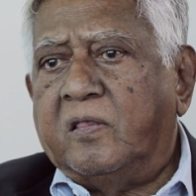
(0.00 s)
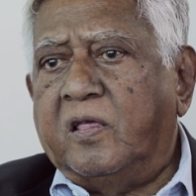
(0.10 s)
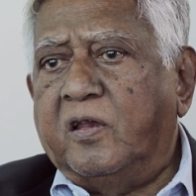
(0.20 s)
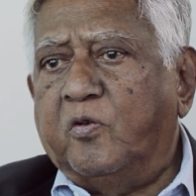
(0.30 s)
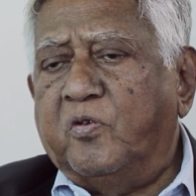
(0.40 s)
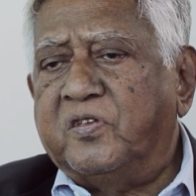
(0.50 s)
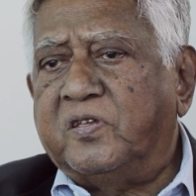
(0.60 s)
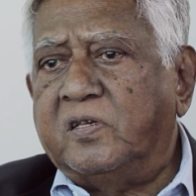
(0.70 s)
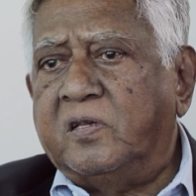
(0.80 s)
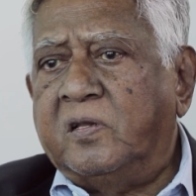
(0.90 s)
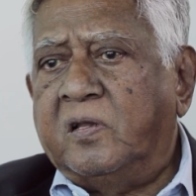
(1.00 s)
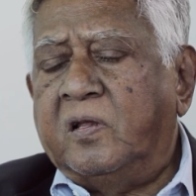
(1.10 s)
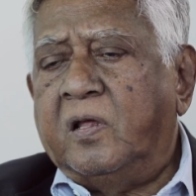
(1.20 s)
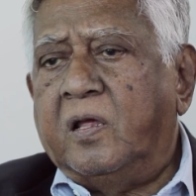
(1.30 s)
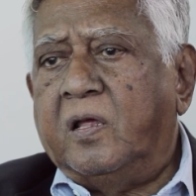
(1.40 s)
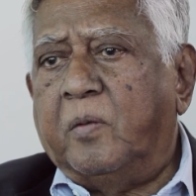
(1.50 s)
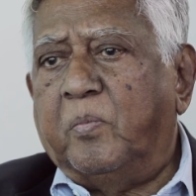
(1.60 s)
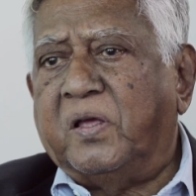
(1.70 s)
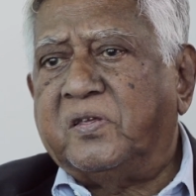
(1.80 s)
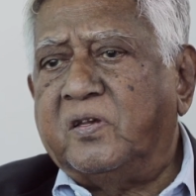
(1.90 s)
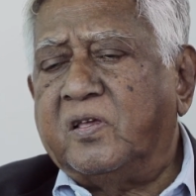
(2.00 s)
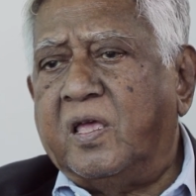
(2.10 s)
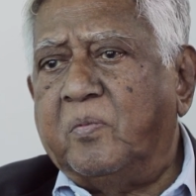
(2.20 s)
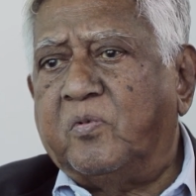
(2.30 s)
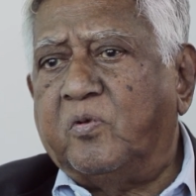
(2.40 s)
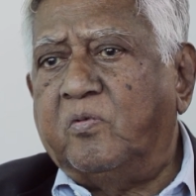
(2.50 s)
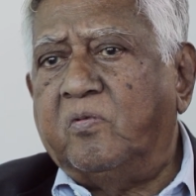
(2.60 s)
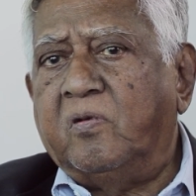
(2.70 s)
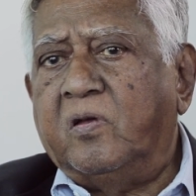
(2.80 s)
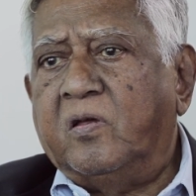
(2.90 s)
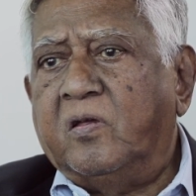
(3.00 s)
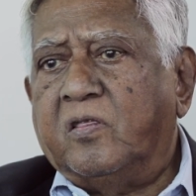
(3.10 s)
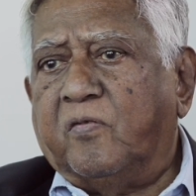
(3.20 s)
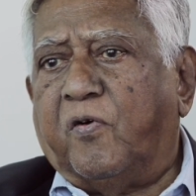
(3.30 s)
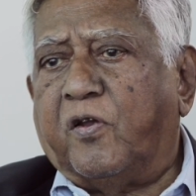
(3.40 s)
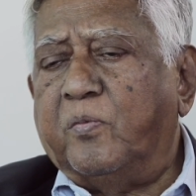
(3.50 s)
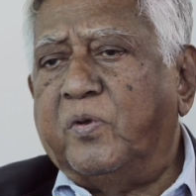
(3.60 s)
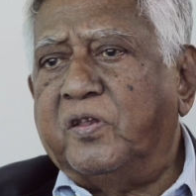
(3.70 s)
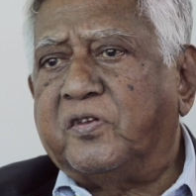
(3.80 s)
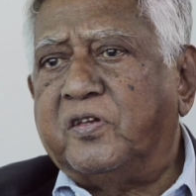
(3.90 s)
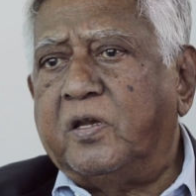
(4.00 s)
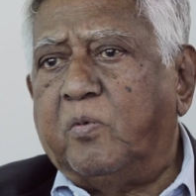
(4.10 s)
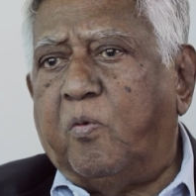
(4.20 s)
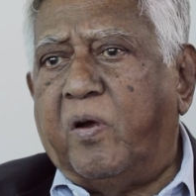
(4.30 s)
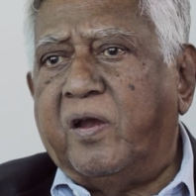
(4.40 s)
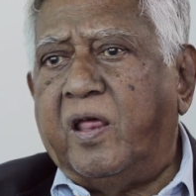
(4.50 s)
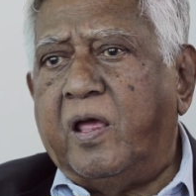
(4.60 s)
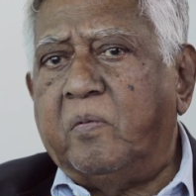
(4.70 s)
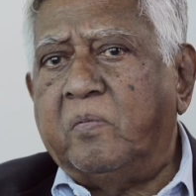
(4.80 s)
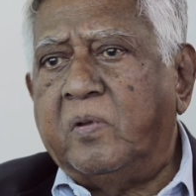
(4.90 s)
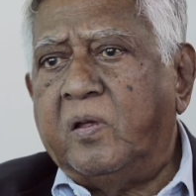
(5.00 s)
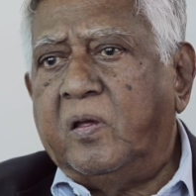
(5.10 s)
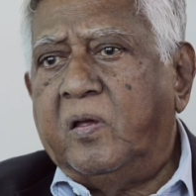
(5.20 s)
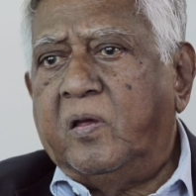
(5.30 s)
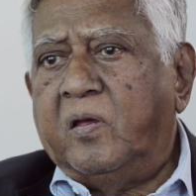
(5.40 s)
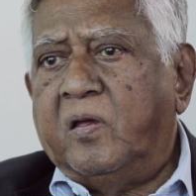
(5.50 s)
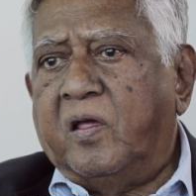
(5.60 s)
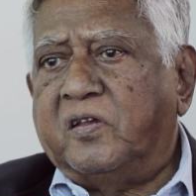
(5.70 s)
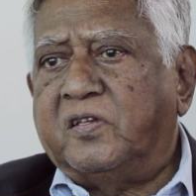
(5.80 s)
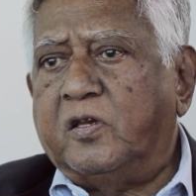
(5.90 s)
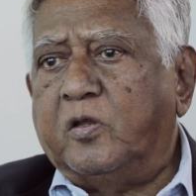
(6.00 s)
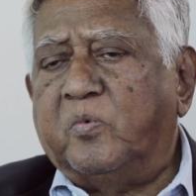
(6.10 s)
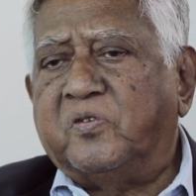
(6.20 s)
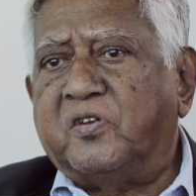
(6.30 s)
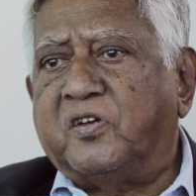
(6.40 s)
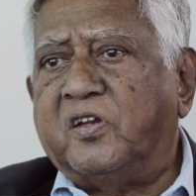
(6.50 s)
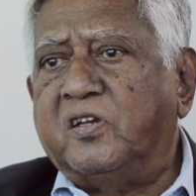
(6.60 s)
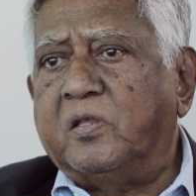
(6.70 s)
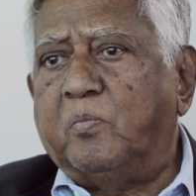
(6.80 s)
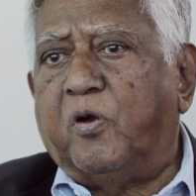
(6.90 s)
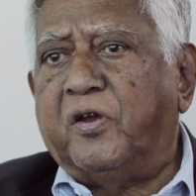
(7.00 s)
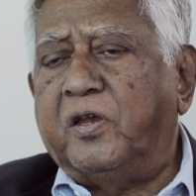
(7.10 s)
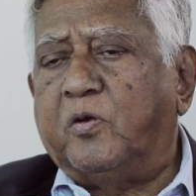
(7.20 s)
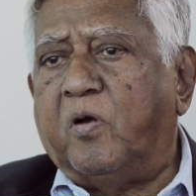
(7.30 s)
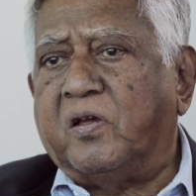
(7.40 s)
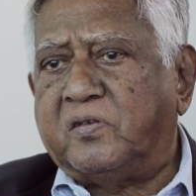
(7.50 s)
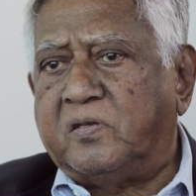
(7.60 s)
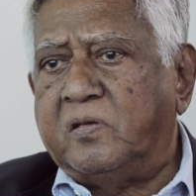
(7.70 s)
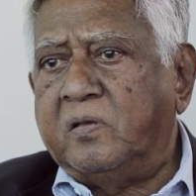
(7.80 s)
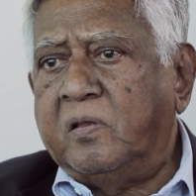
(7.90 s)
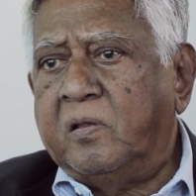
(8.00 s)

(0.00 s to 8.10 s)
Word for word: the Indonesian ambassador came to the foreign ministry at about one A M and said, you must return the body to us